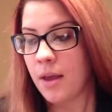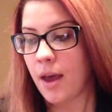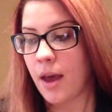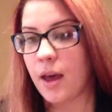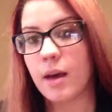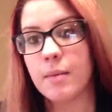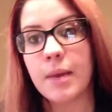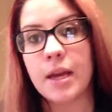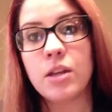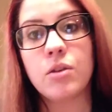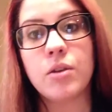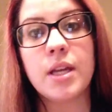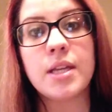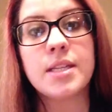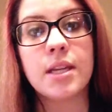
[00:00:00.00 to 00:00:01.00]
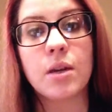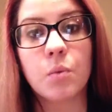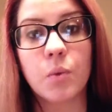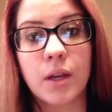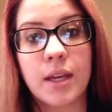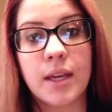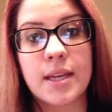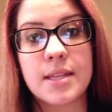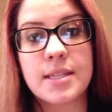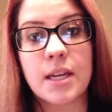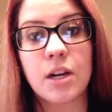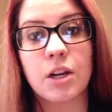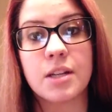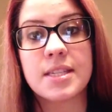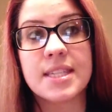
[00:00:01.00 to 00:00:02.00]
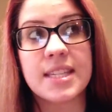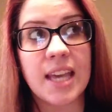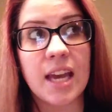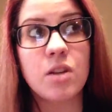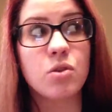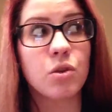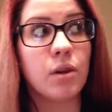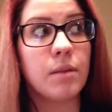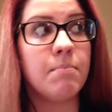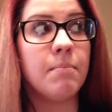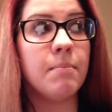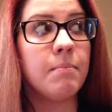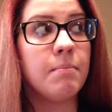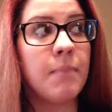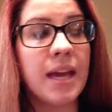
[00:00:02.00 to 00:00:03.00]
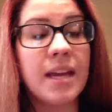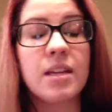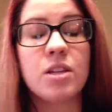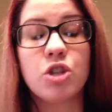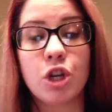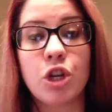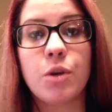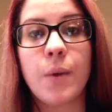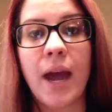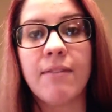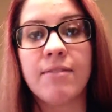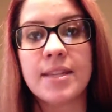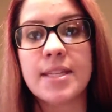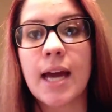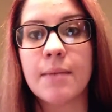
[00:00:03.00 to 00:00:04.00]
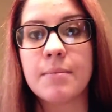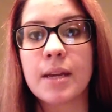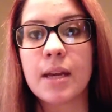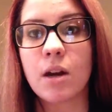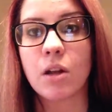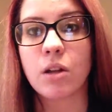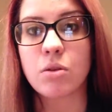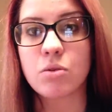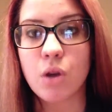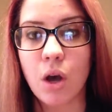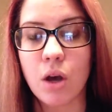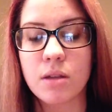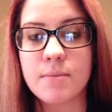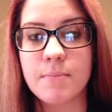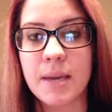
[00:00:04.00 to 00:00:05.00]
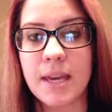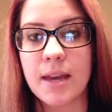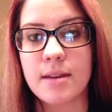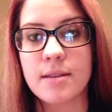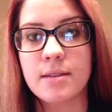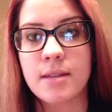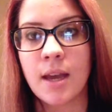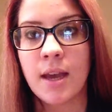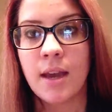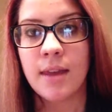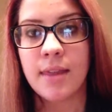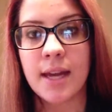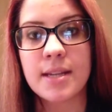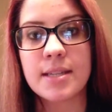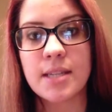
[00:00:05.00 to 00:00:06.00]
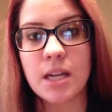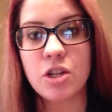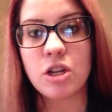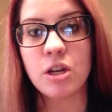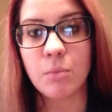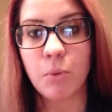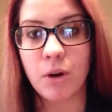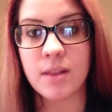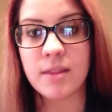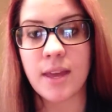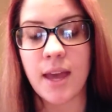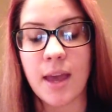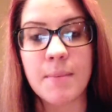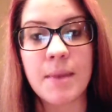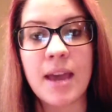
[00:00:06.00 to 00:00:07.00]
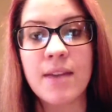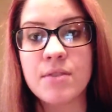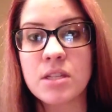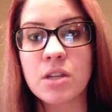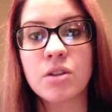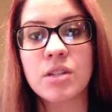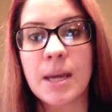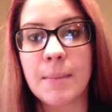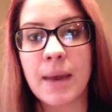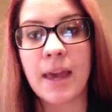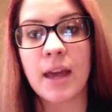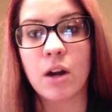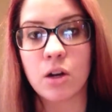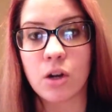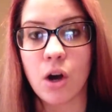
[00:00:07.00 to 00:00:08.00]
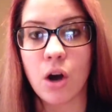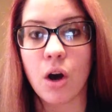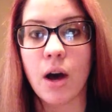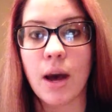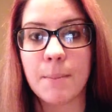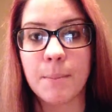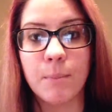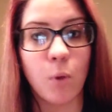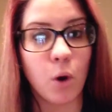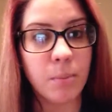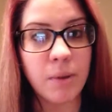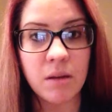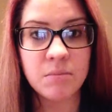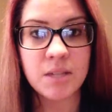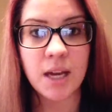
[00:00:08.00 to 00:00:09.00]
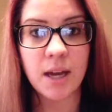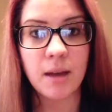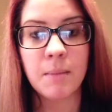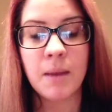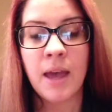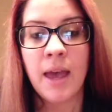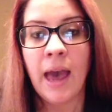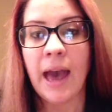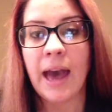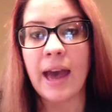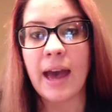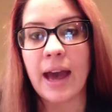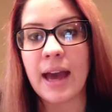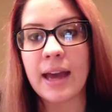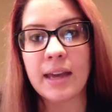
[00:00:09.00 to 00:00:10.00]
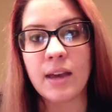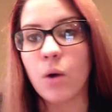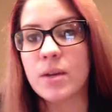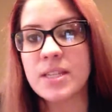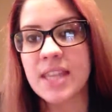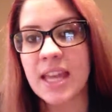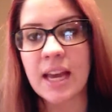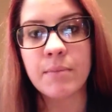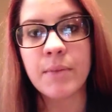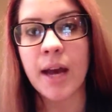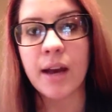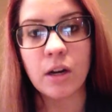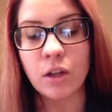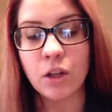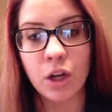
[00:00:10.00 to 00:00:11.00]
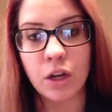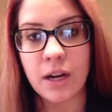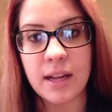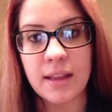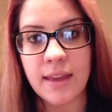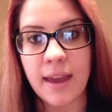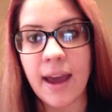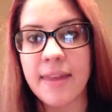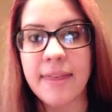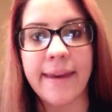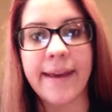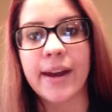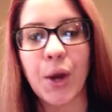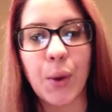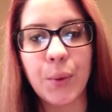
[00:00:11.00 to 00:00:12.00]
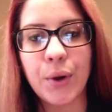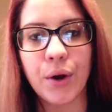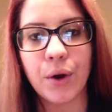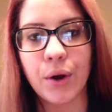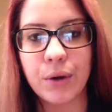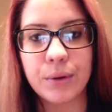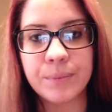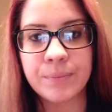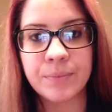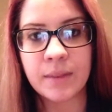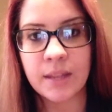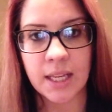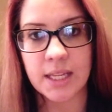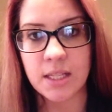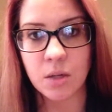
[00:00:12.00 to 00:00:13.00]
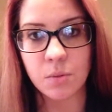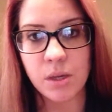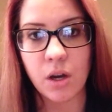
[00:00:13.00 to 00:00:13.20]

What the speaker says: And you need to really consider and schedule and make sure you have the time to get on those calls, because that is such an important thing. I mean, every single time I get on a call, I'm more pumped up. I always think I'm not going to learn anything. I think I know it all. Don't we